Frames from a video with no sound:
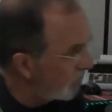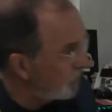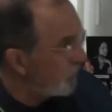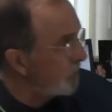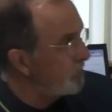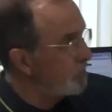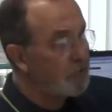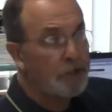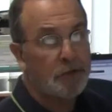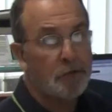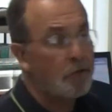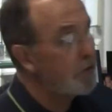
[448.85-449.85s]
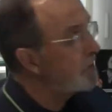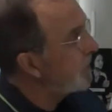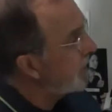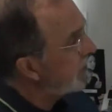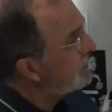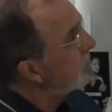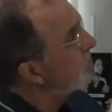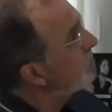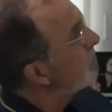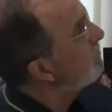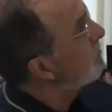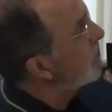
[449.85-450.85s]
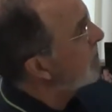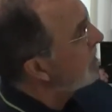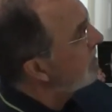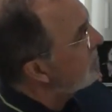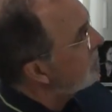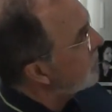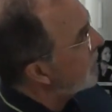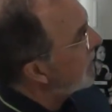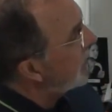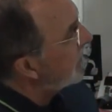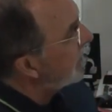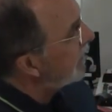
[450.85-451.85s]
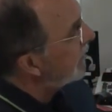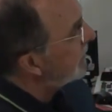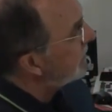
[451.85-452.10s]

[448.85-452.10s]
we would record that by adding